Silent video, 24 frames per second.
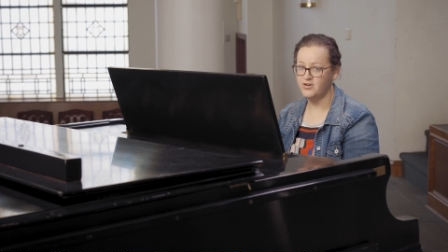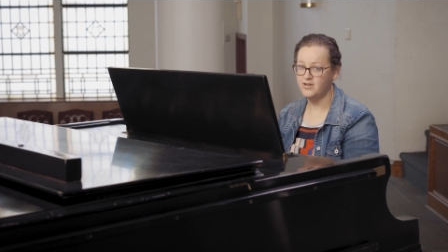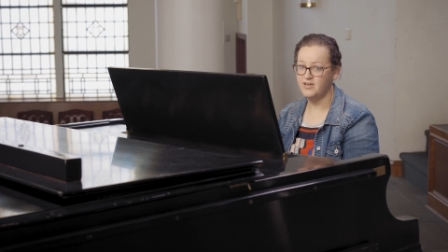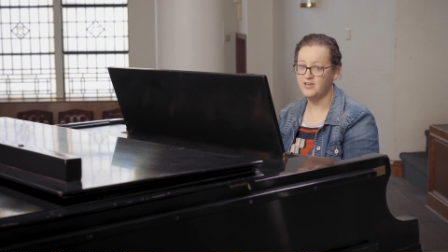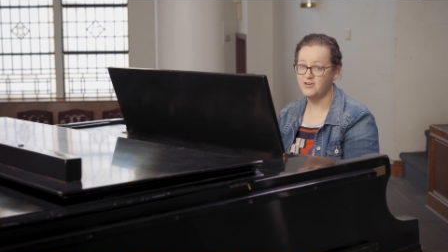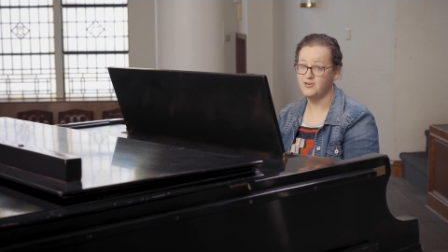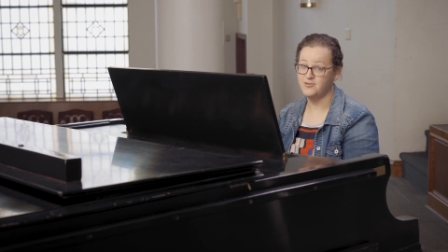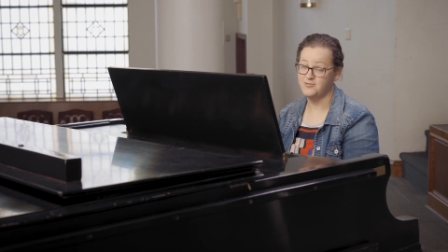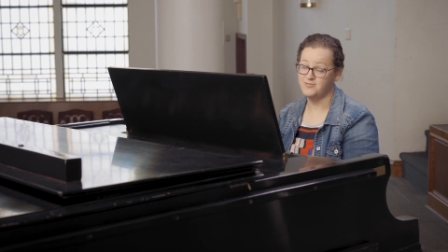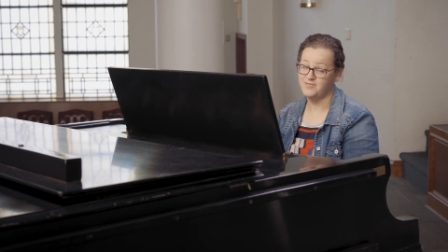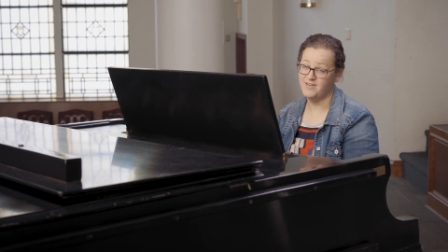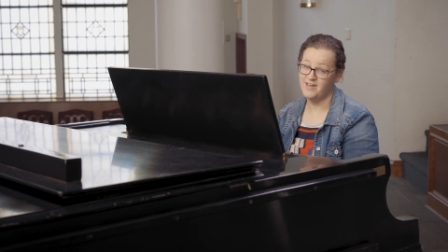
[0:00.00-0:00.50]

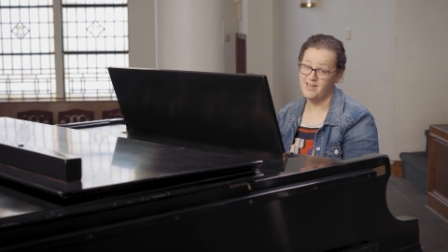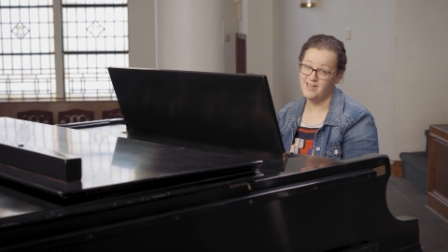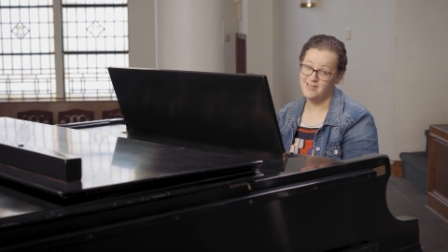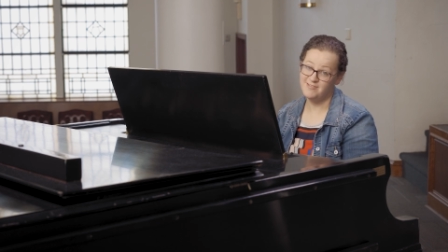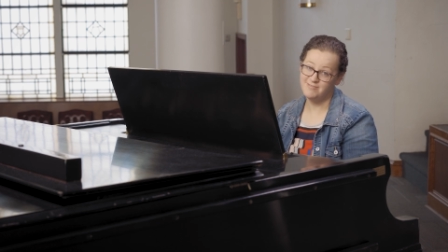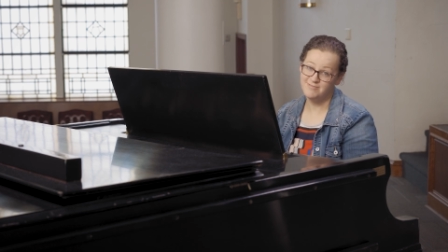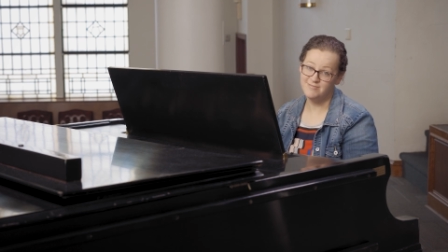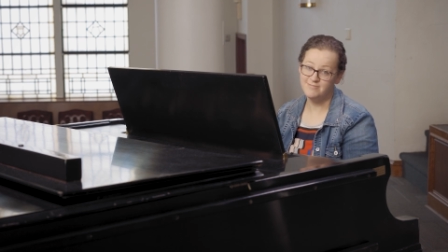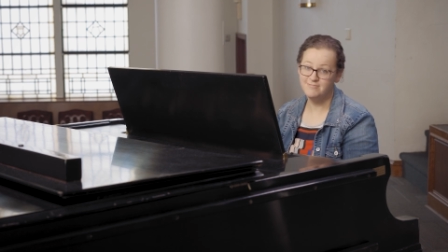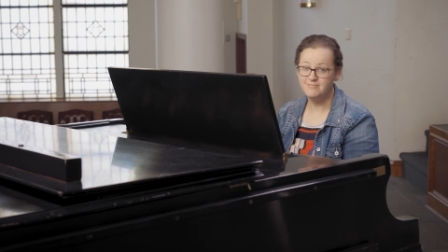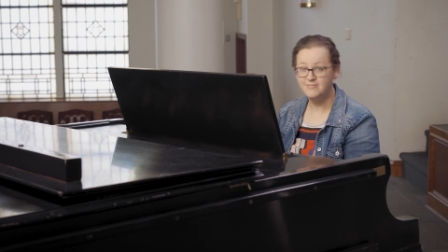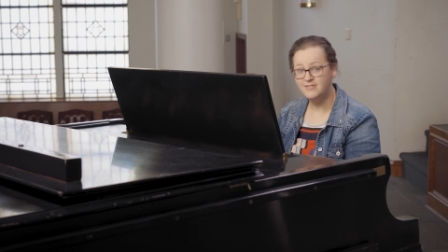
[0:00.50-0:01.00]
and your
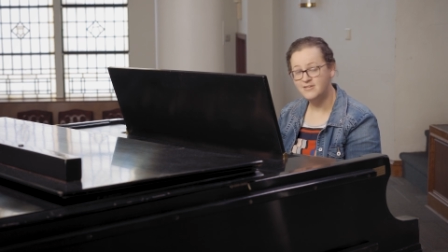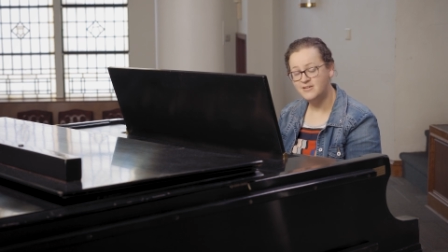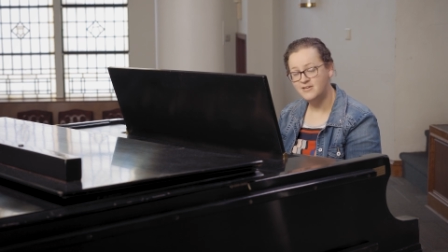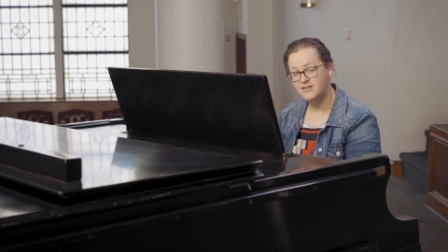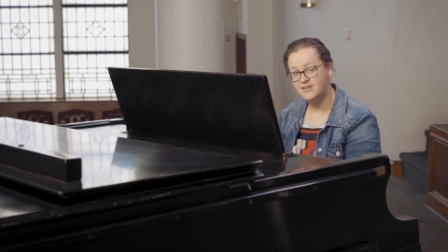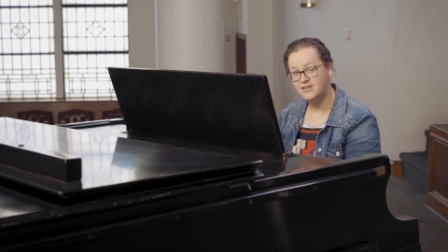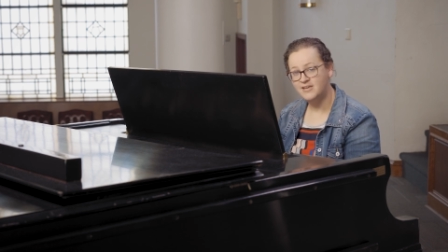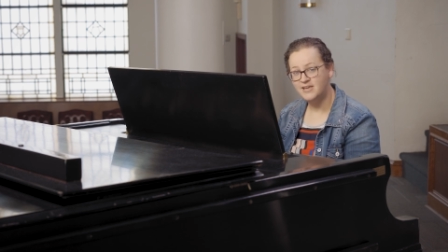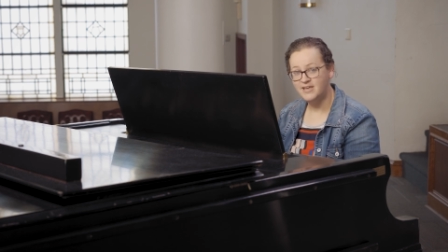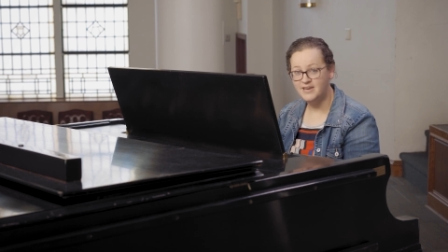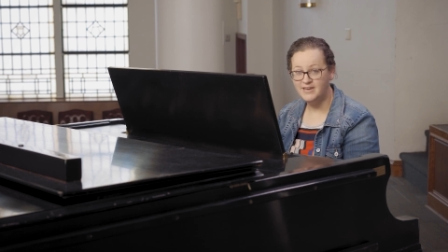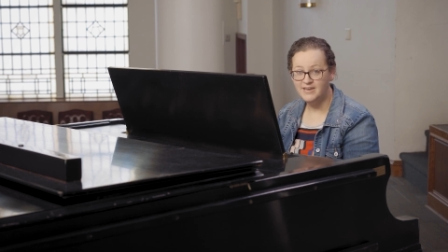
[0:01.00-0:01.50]
five
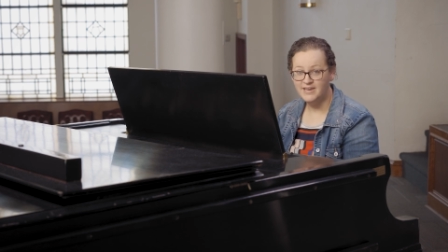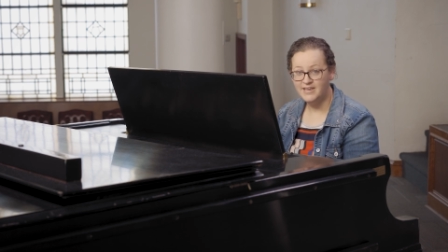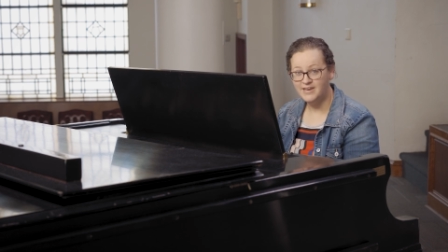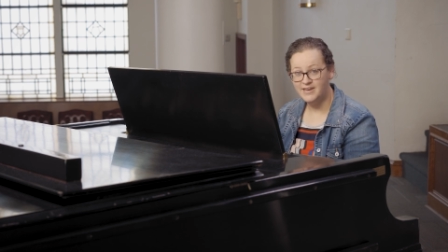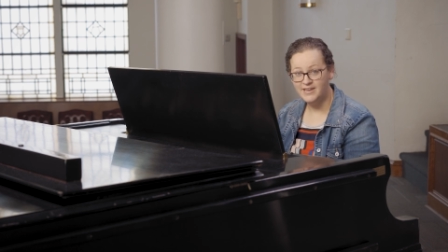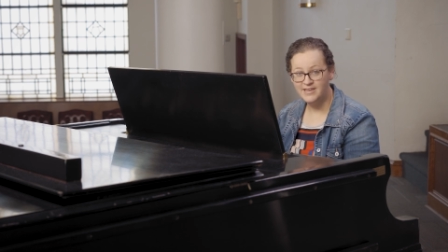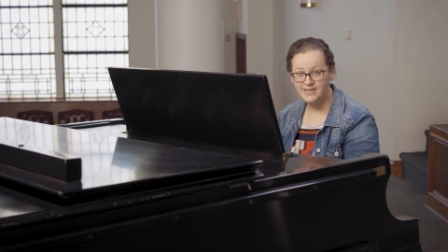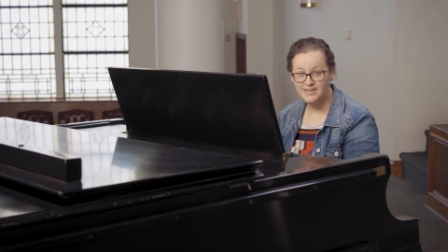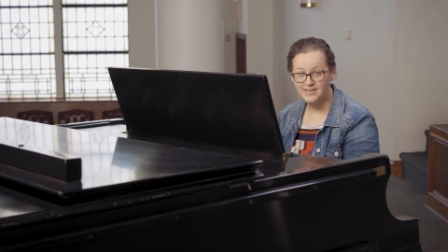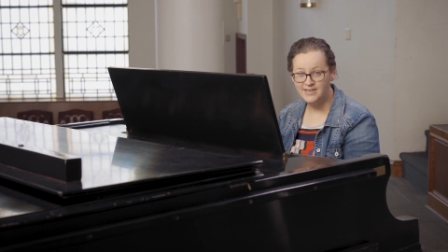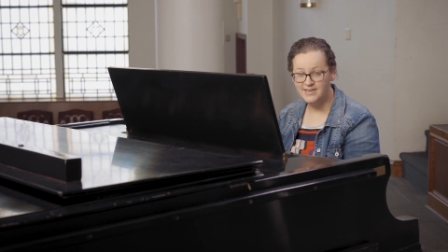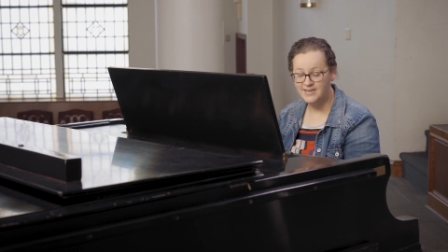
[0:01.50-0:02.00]
in
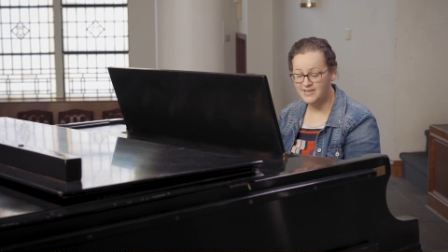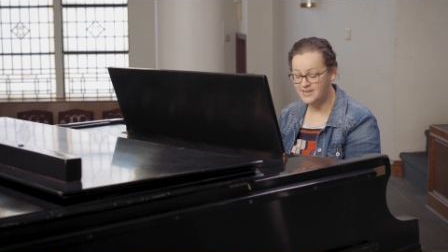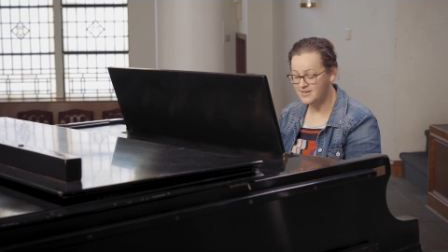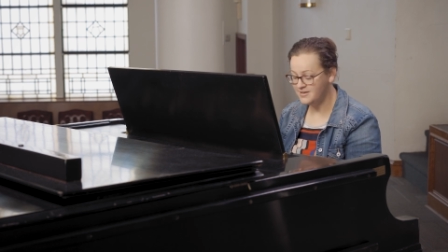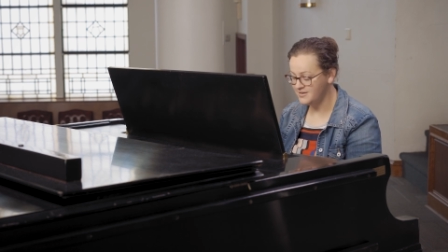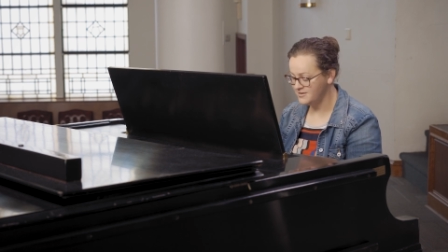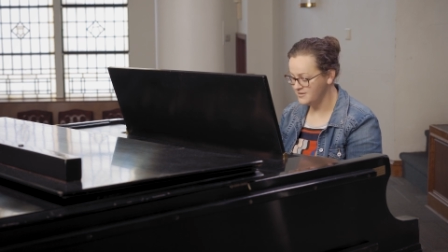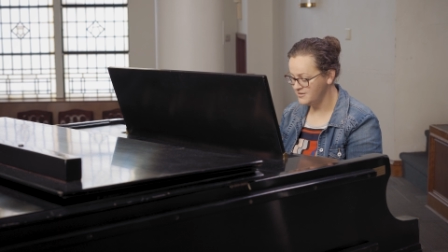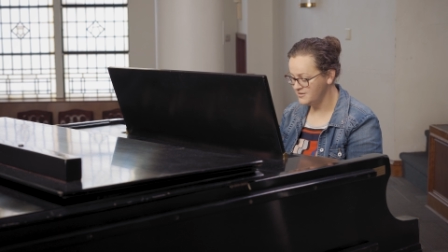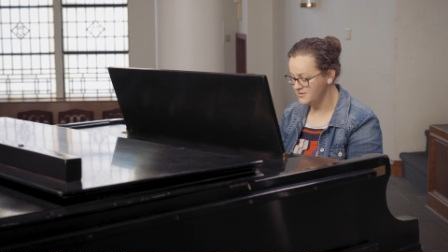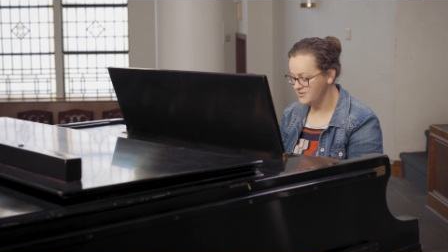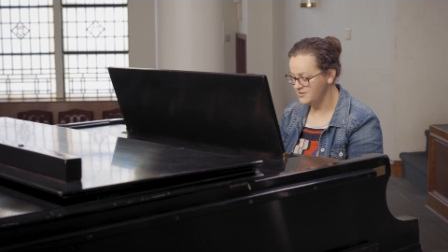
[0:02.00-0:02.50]
any key,